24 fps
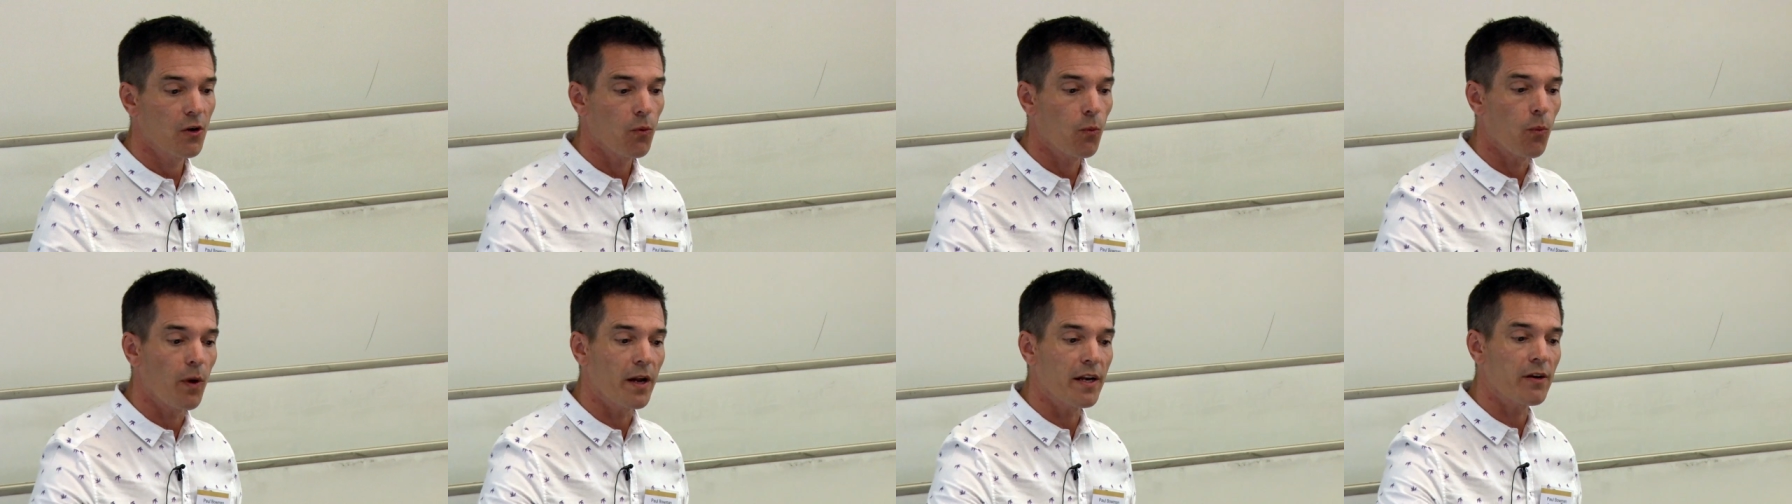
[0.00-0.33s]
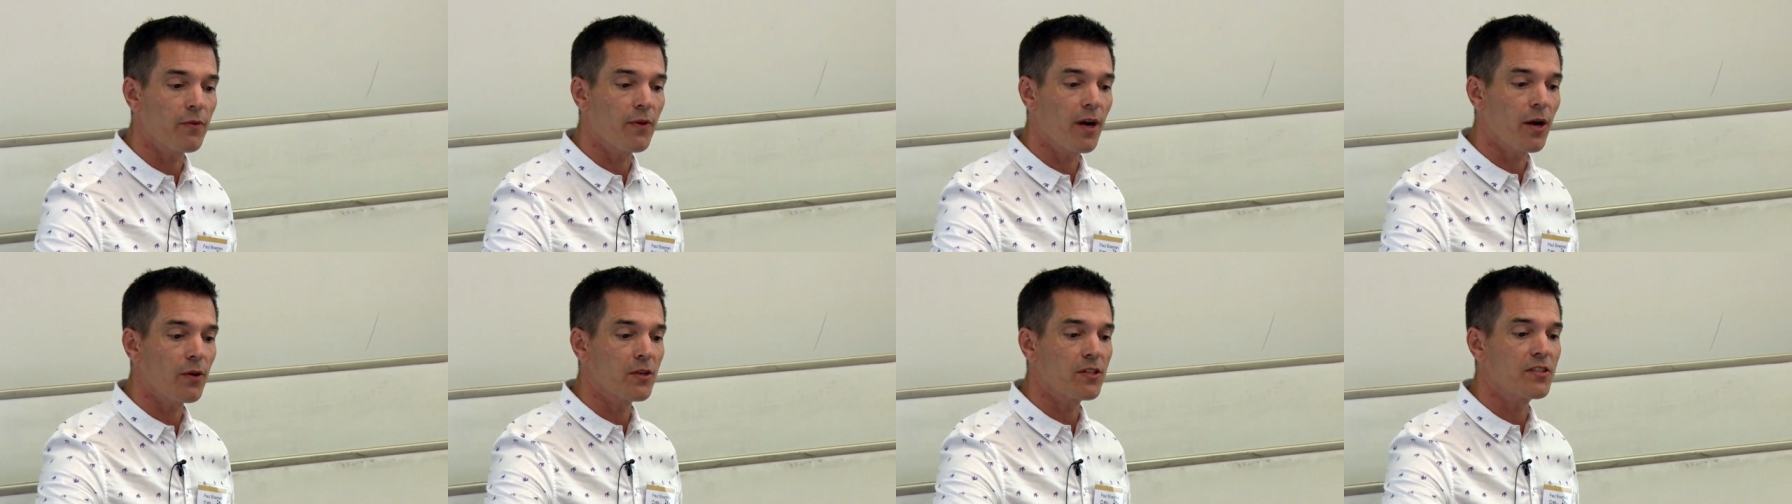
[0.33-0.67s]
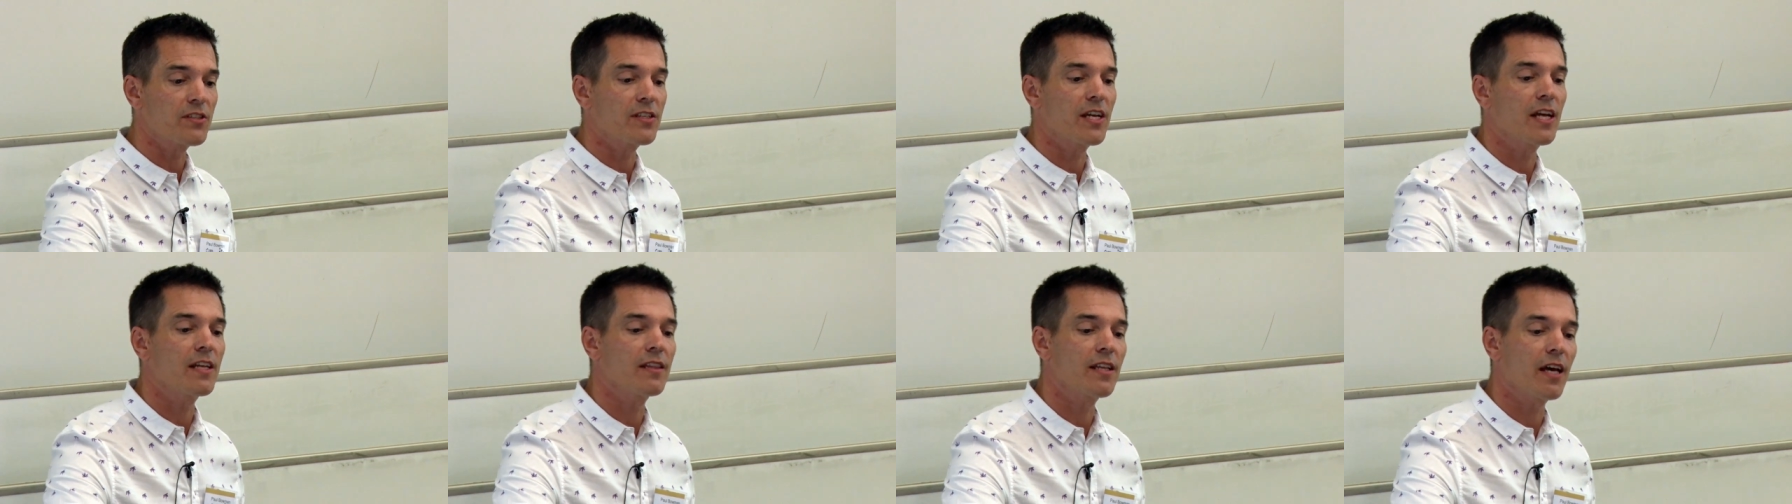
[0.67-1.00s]
went around
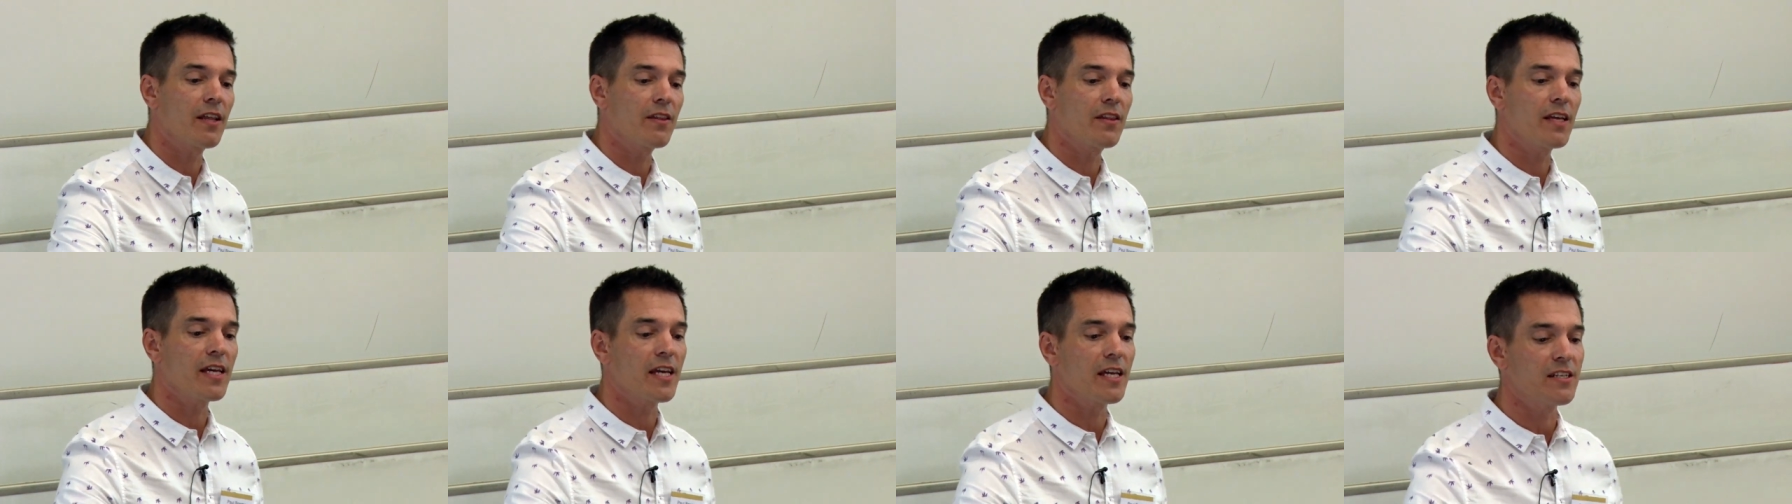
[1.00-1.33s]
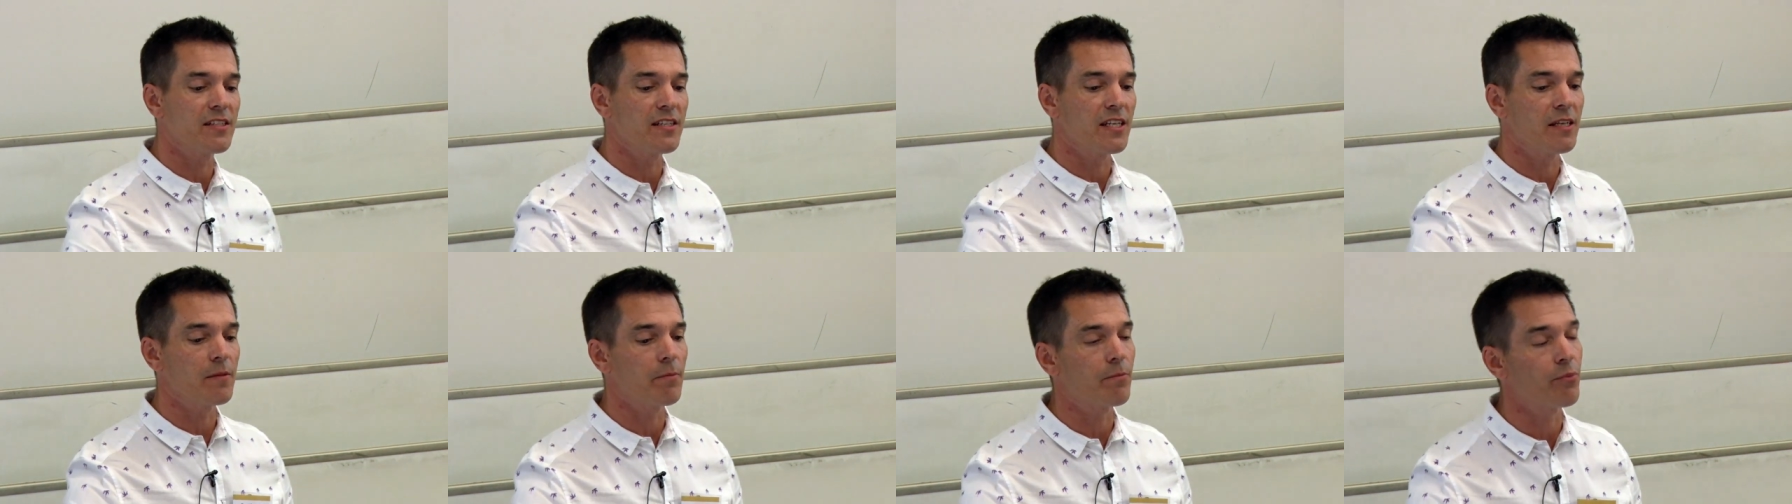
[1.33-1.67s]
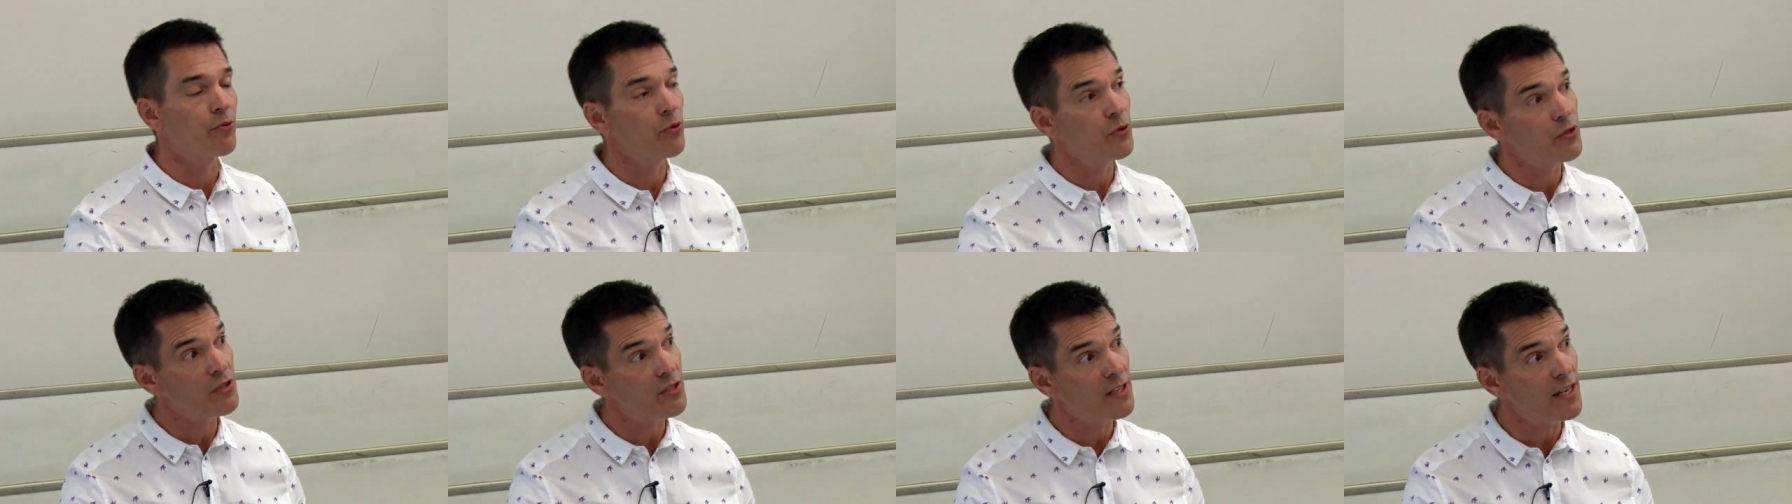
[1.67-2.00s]
saying that they had seen
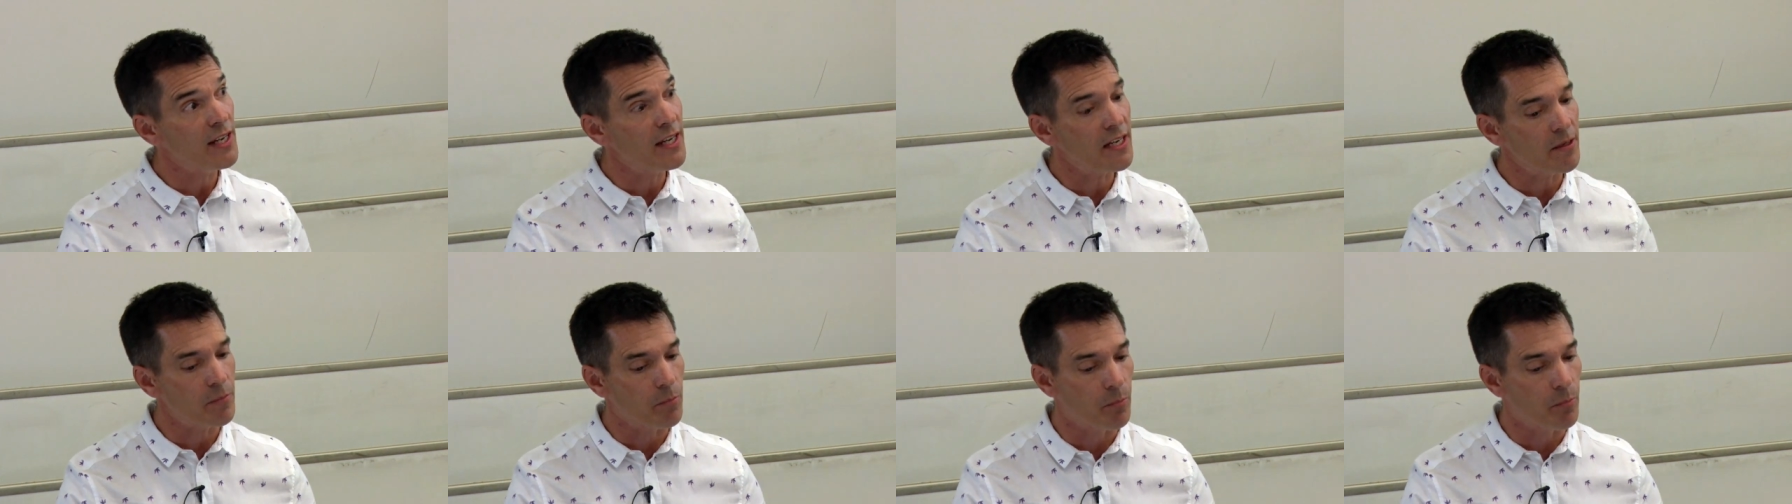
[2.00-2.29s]
Bruce Lee